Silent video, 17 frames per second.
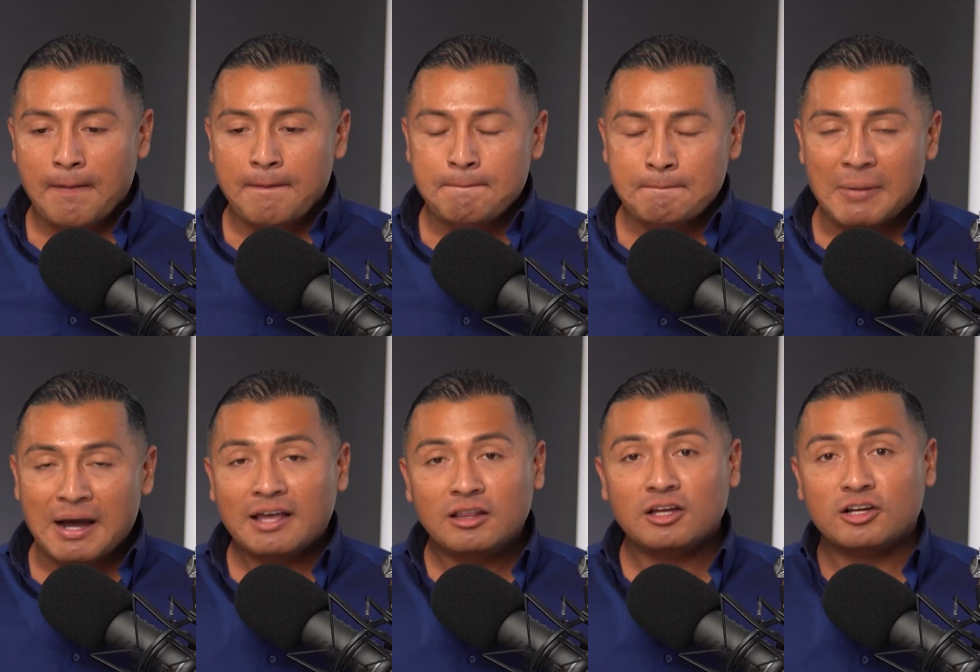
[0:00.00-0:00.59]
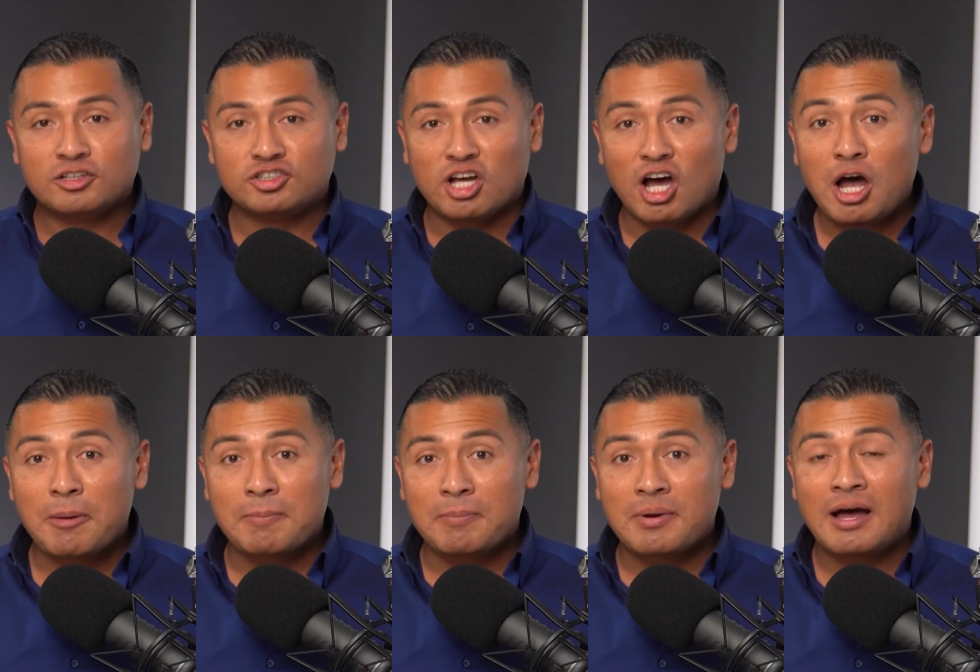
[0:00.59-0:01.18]
might look
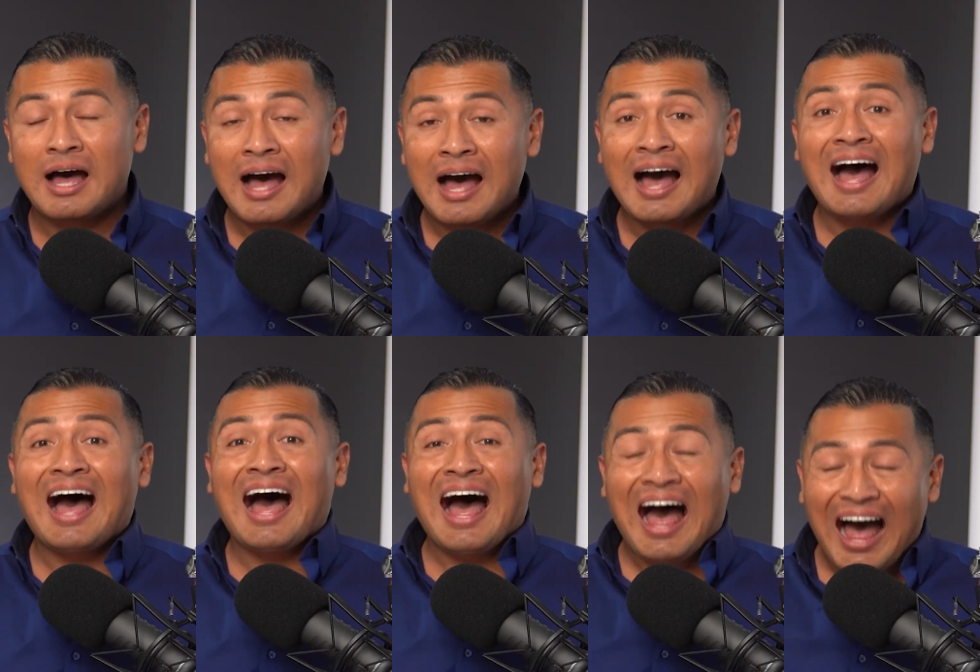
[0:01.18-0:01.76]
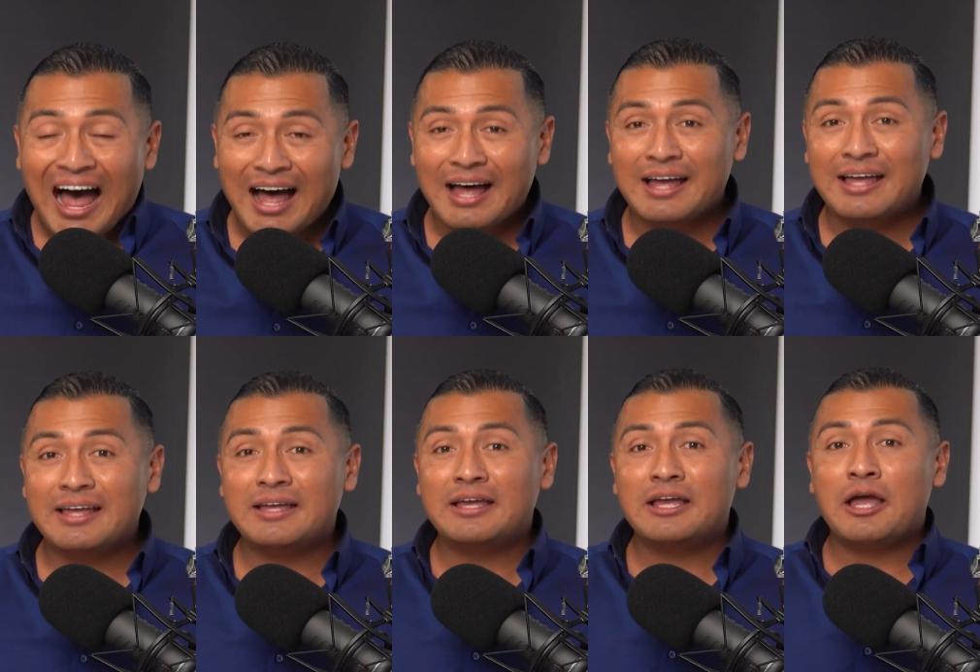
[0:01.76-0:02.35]
dumb,
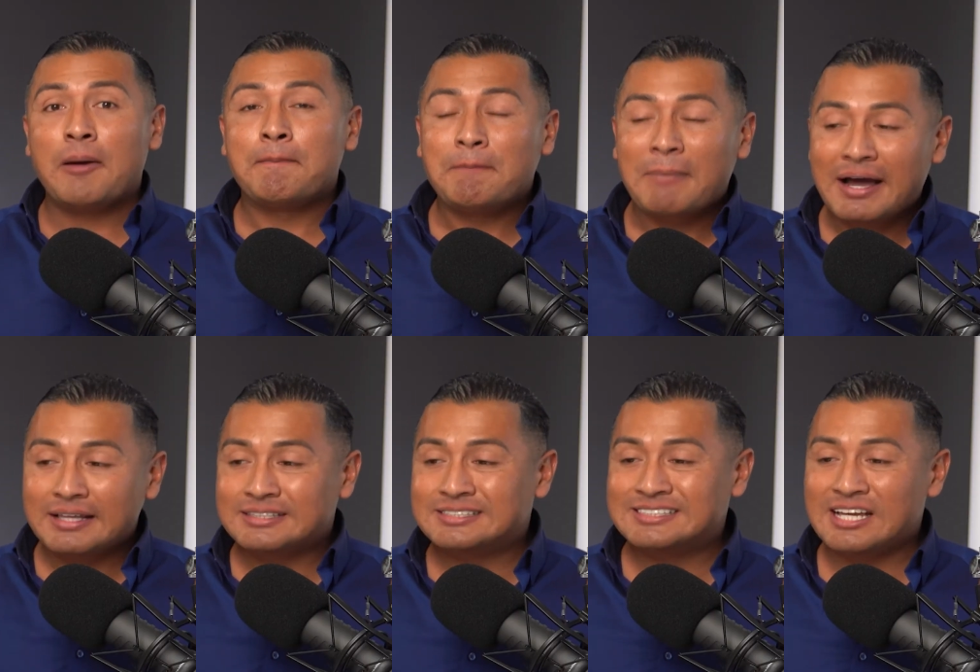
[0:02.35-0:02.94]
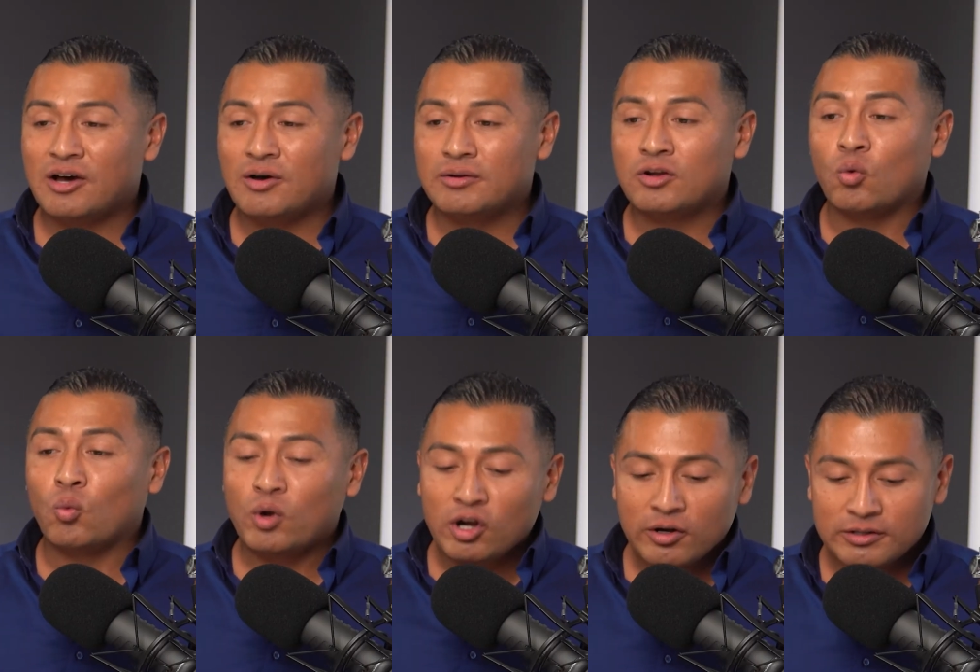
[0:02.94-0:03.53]
I might
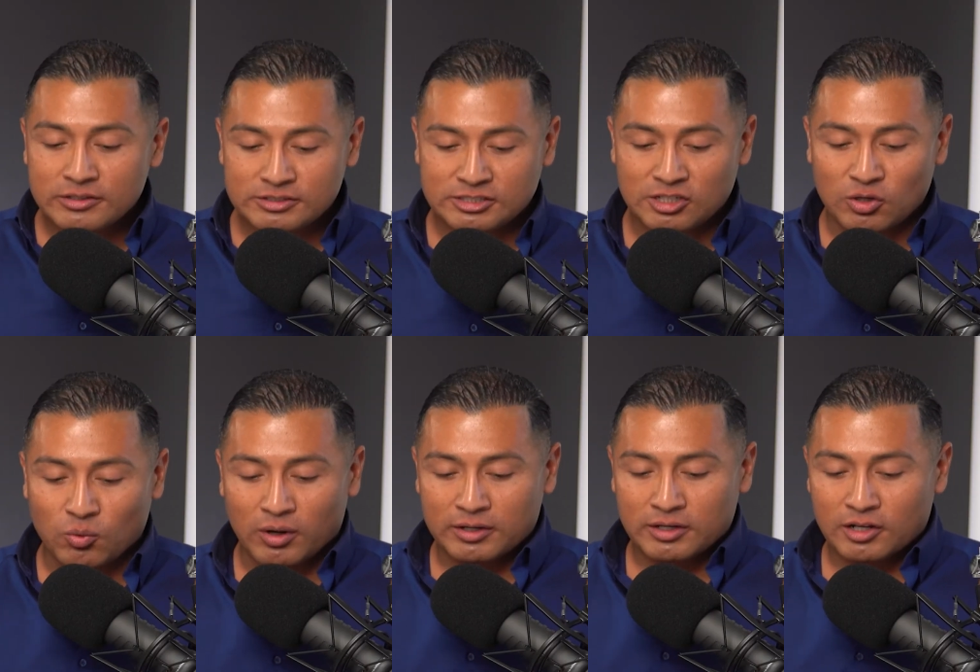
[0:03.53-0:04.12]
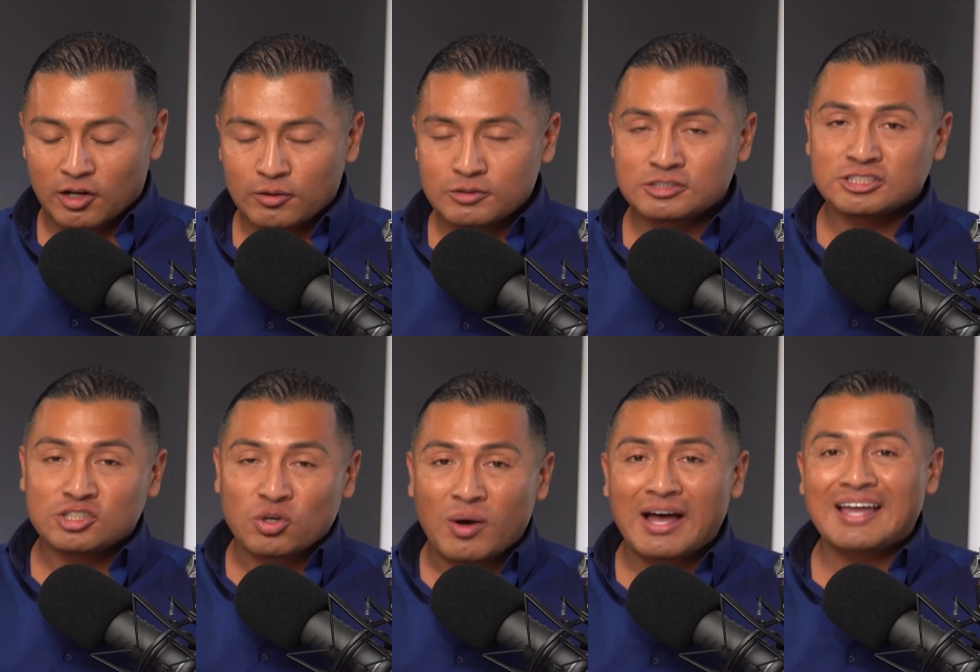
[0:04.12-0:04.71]
sound weird and so on, you know?
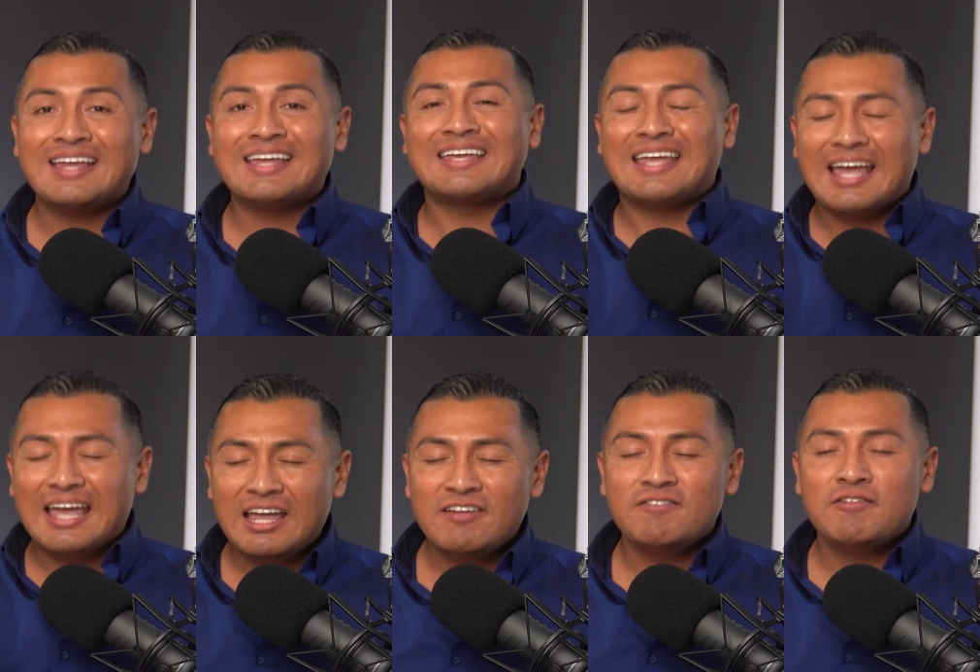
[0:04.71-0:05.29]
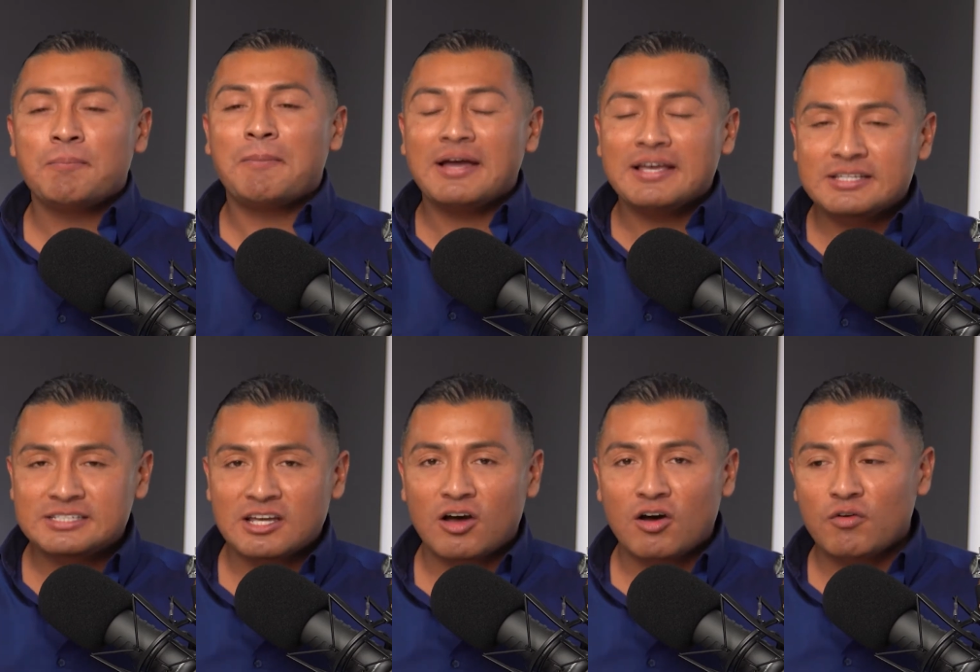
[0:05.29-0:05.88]
So I gave
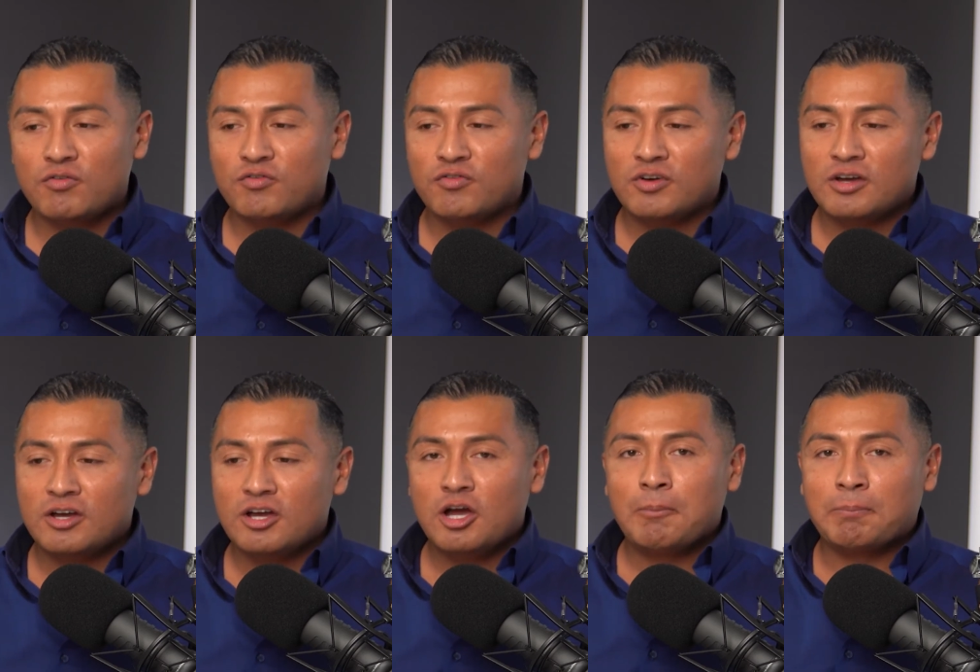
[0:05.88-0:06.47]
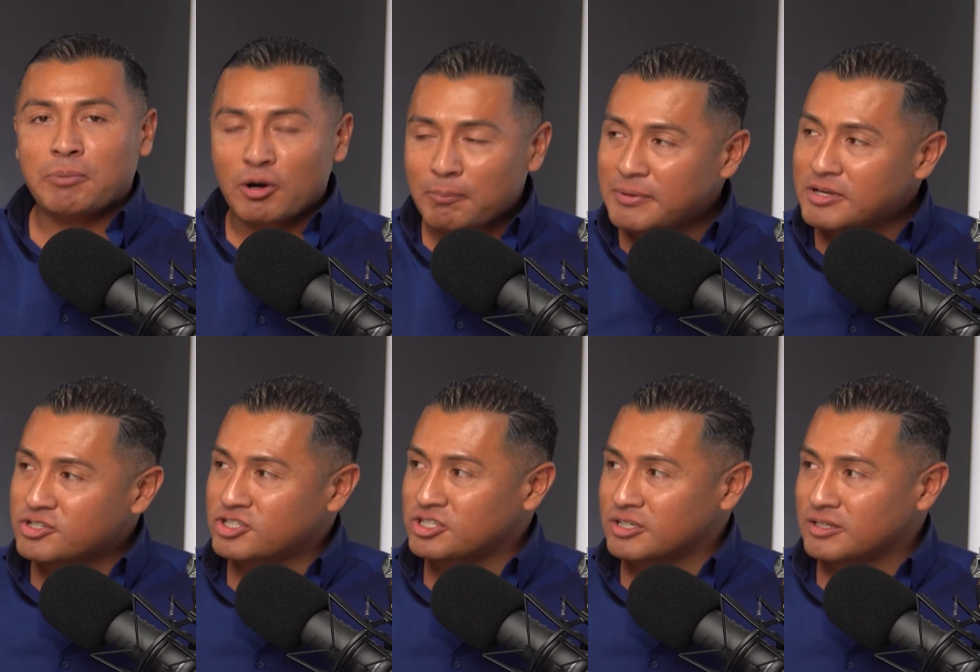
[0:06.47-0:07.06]
myself
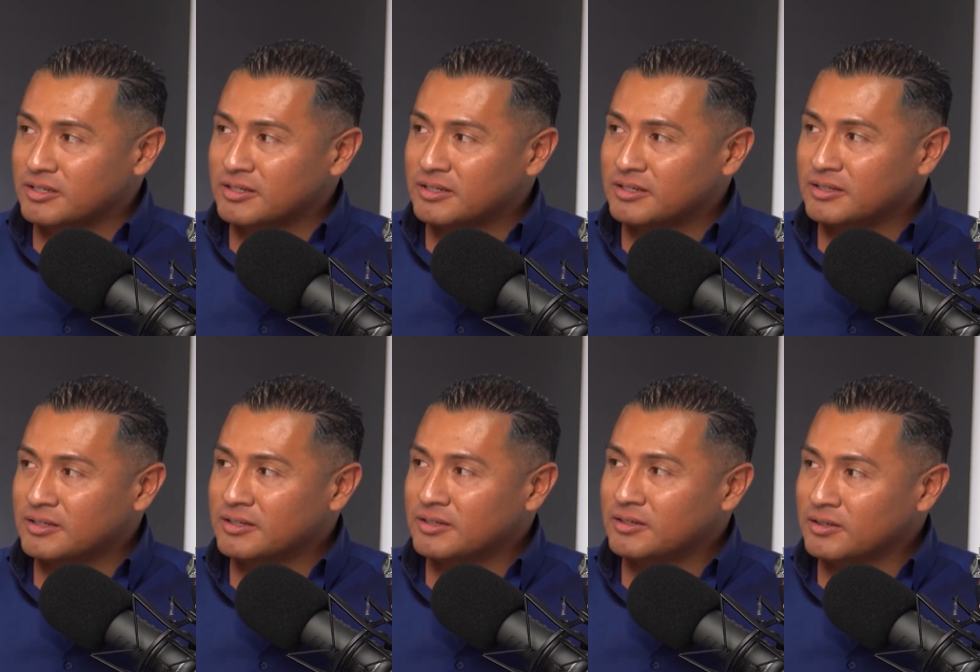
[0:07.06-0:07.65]
permission, mm-hmm.